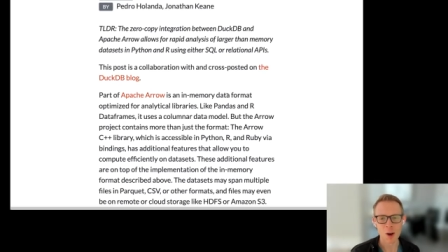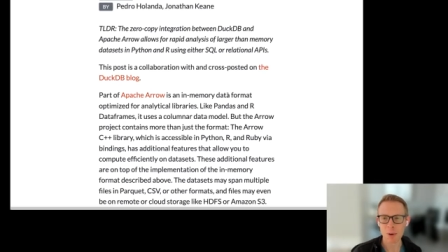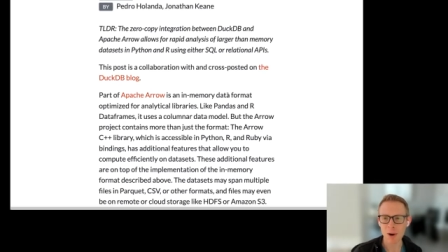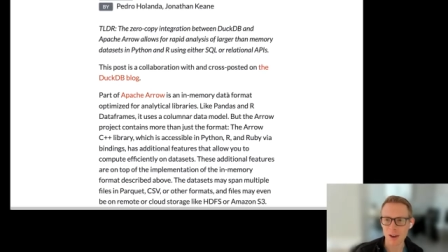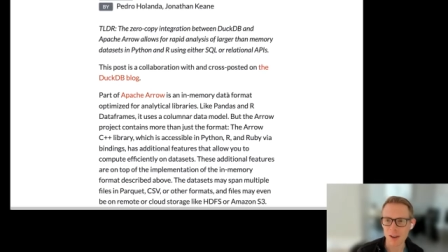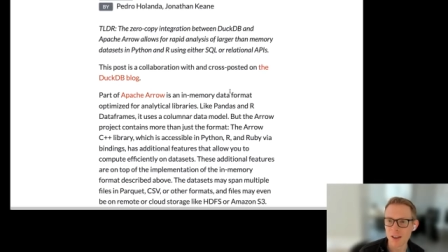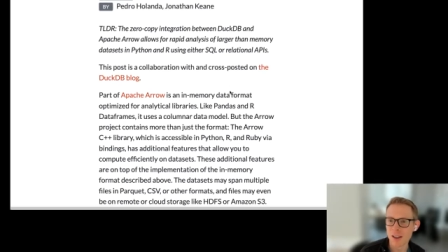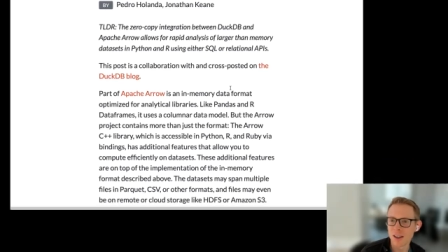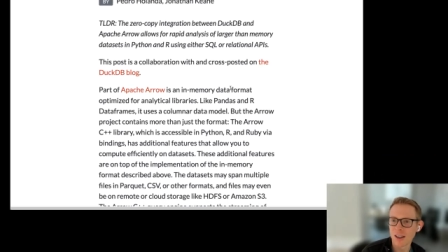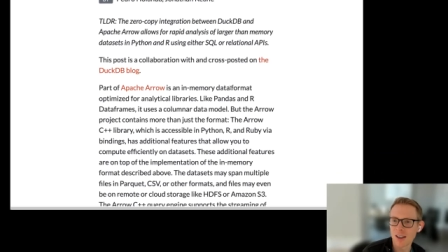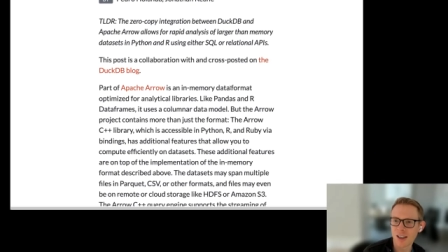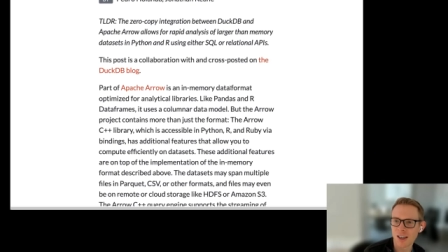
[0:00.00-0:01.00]
But
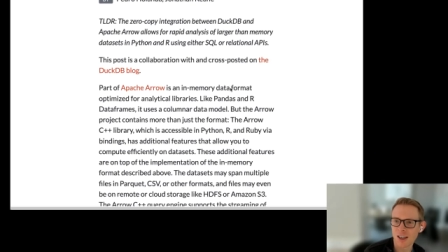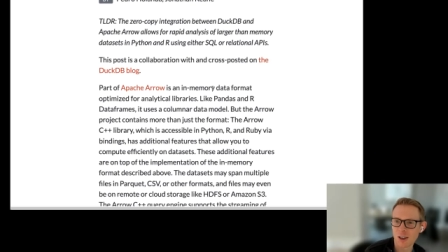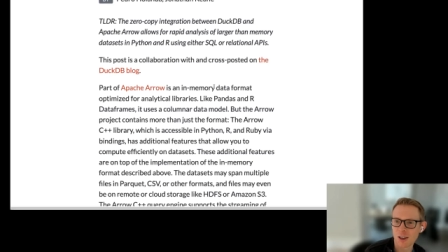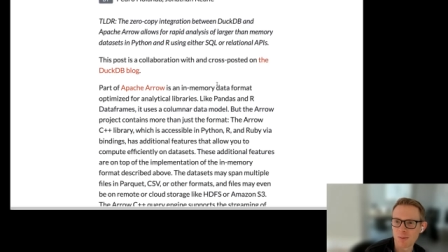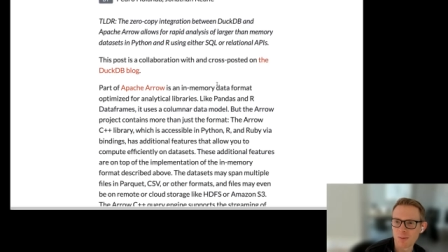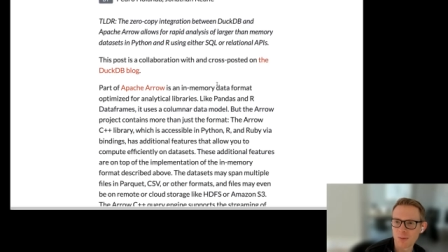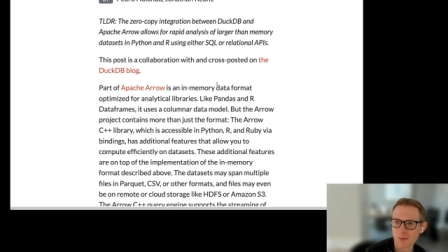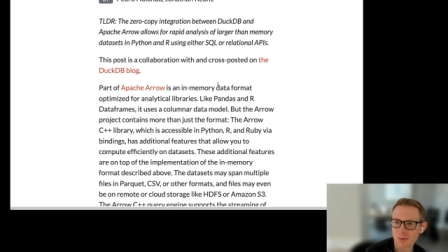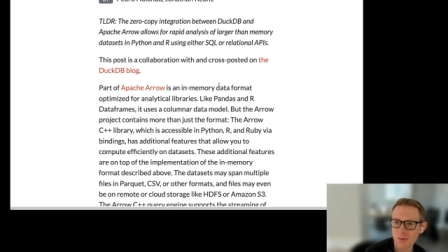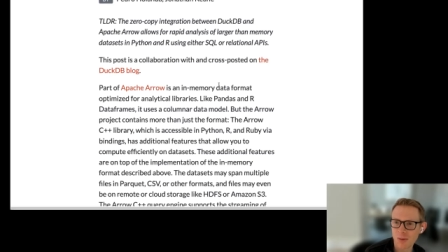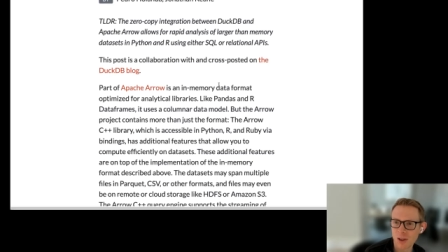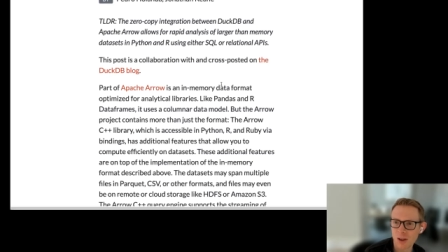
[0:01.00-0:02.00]
um,
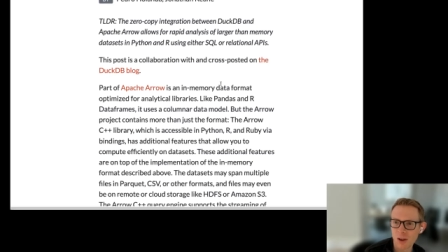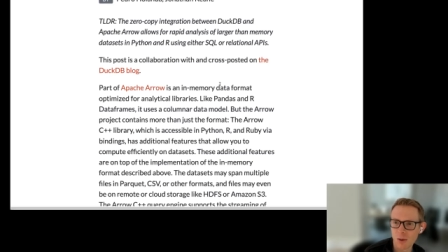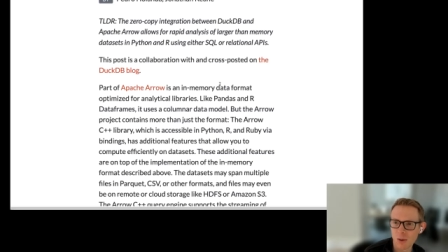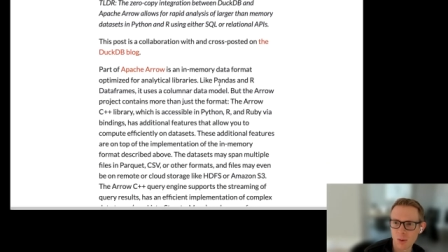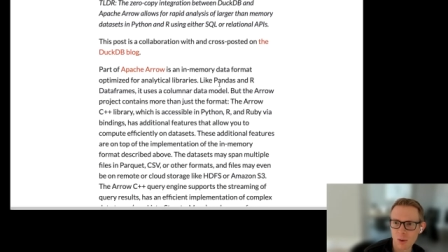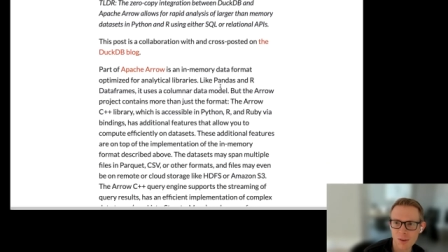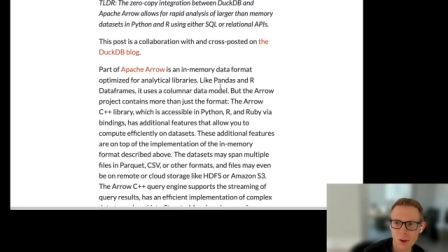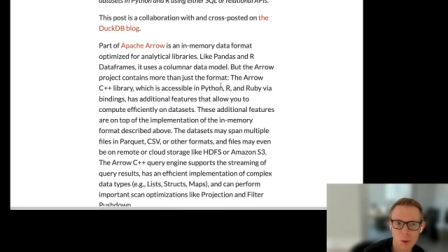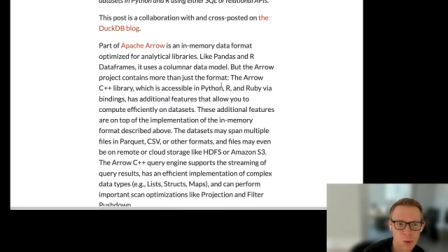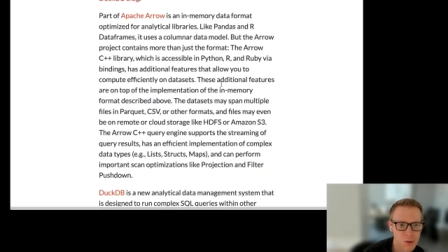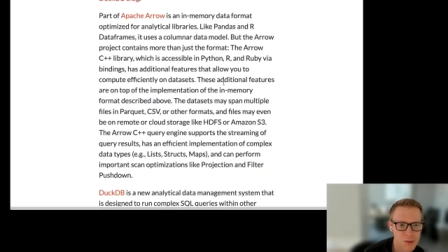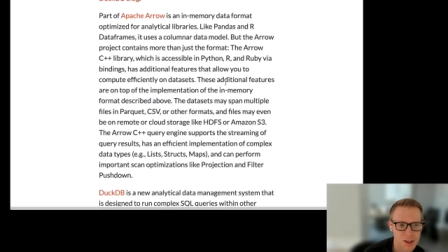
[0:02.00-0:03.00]
one of the
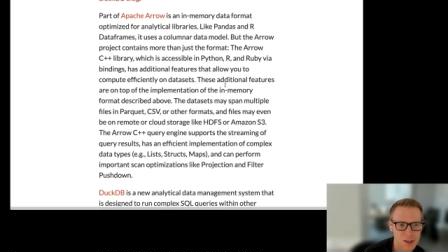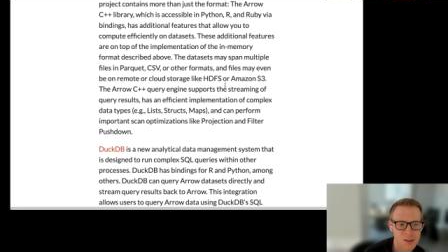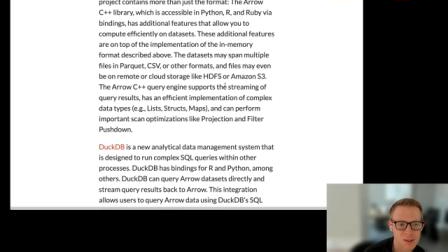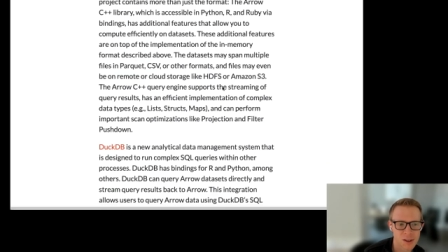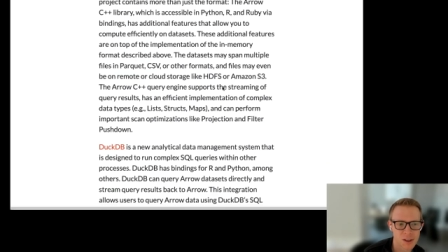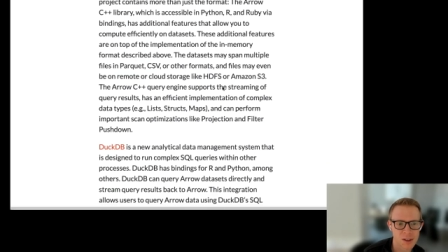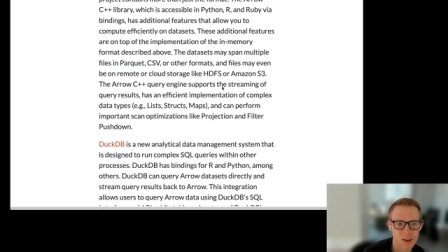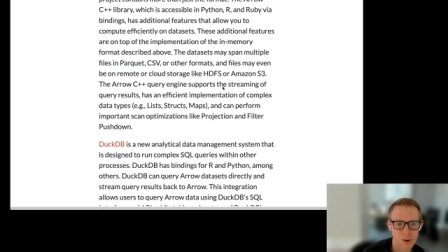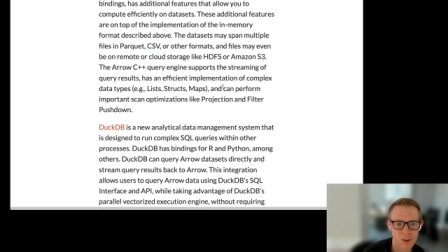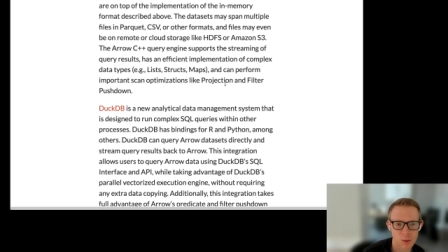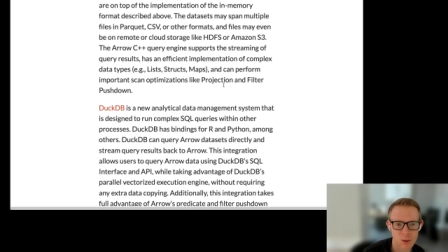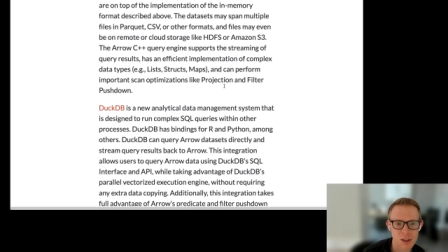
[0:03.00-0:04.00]
cool things that you know
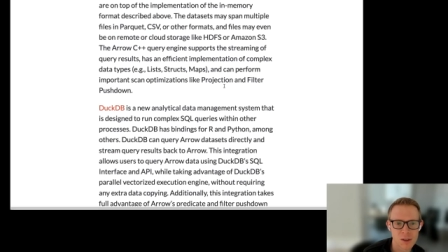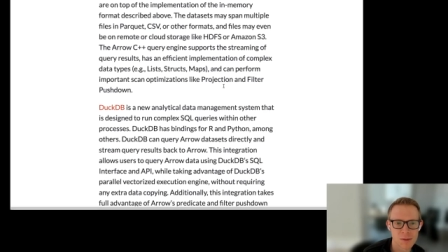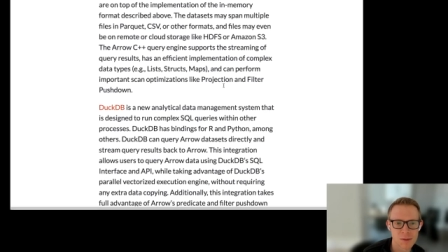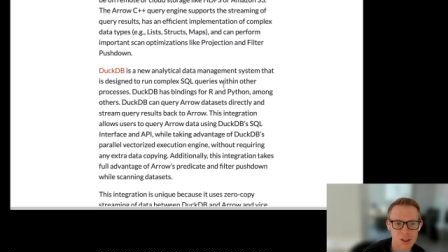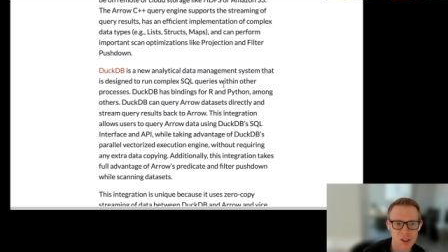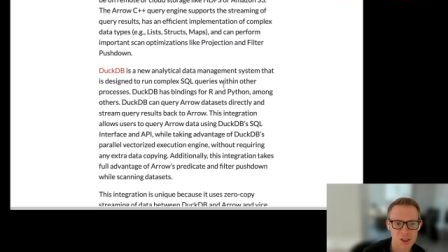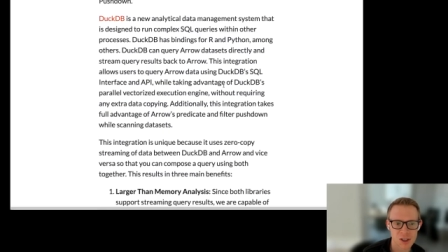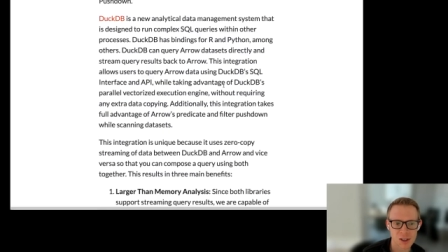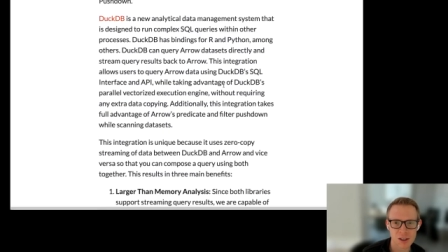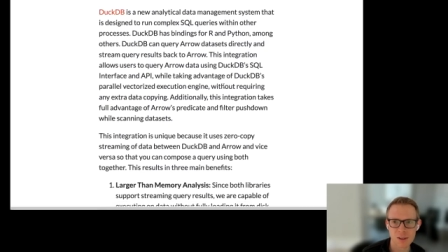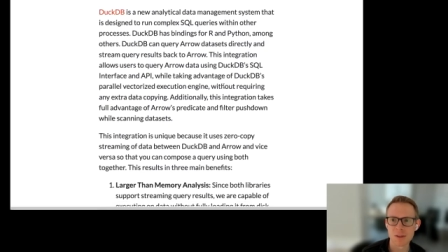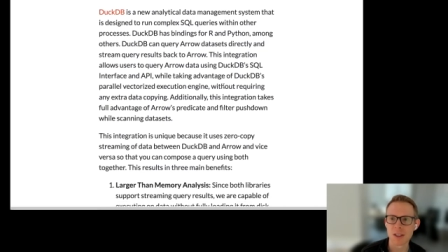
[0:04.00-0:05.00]
that we've
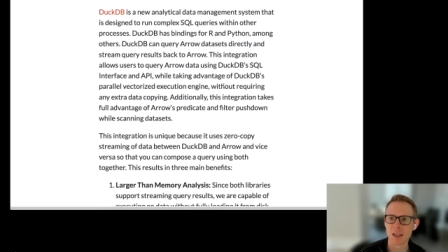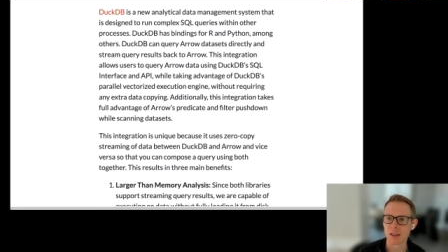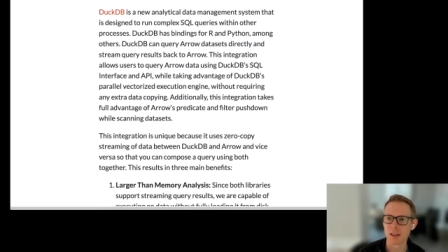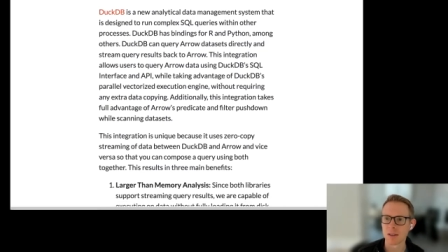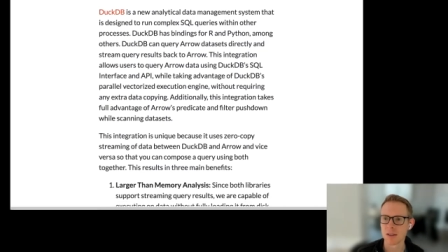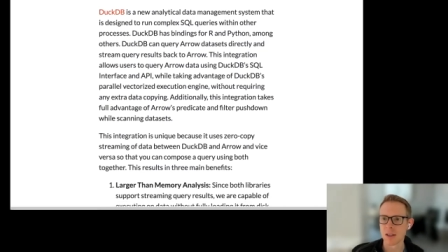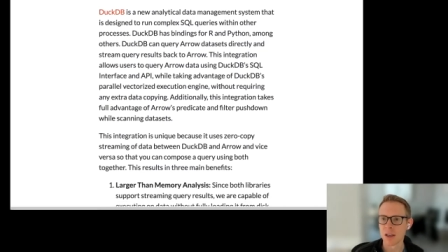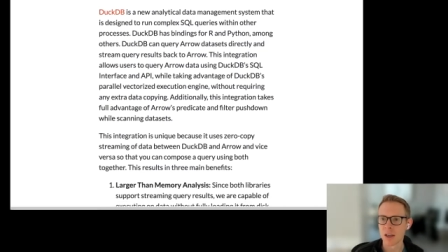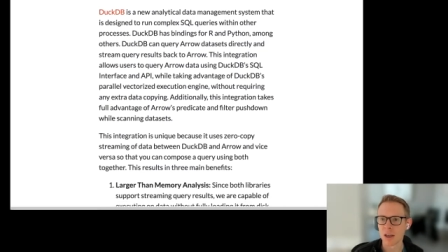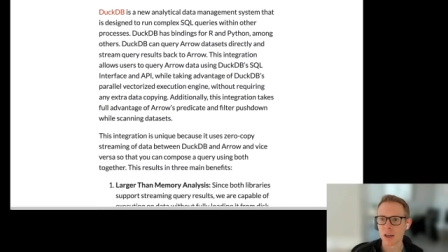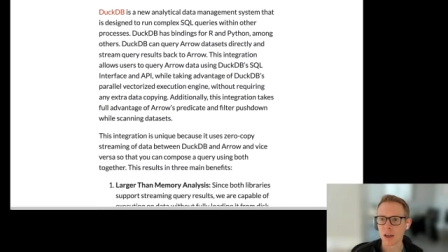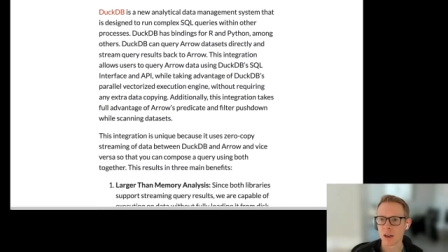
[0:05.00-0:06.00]
achieved is
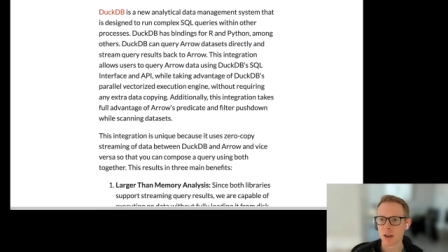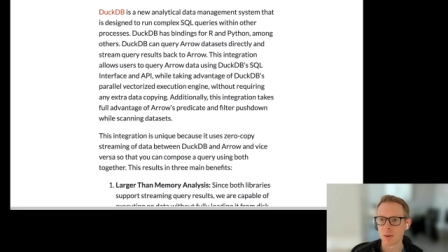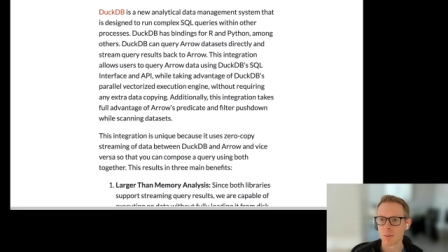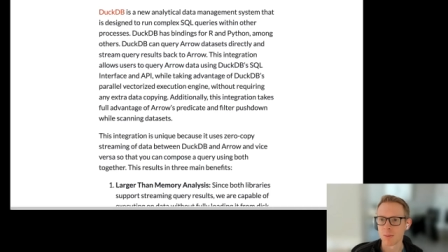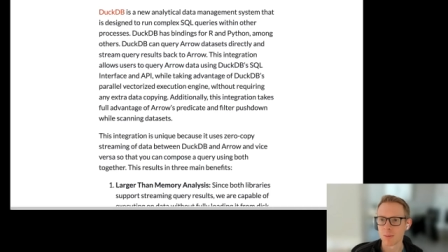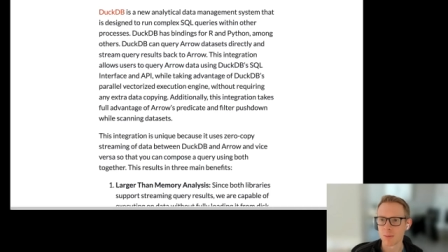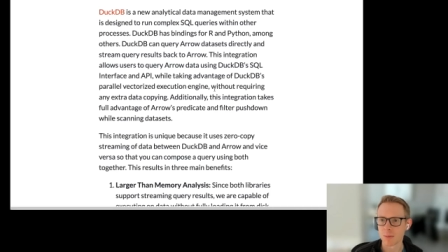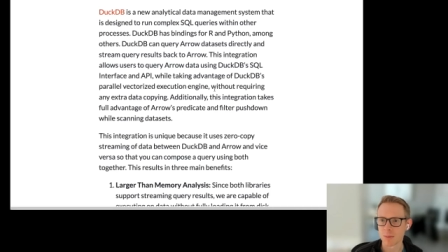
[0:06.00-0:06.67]
um,